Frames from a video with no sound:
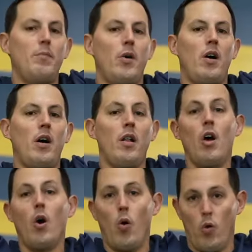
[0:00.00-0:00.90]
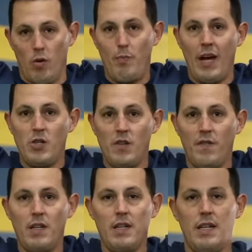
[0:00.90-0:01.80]
ball or a bench
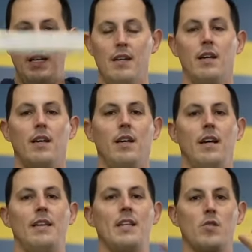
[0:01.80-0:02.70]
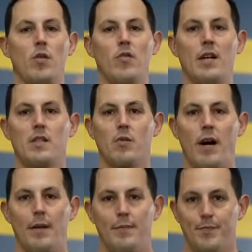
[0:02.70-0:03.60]
if you need it, and that's our overhead
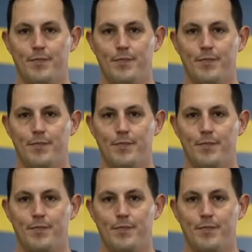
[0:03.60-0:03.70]
squat.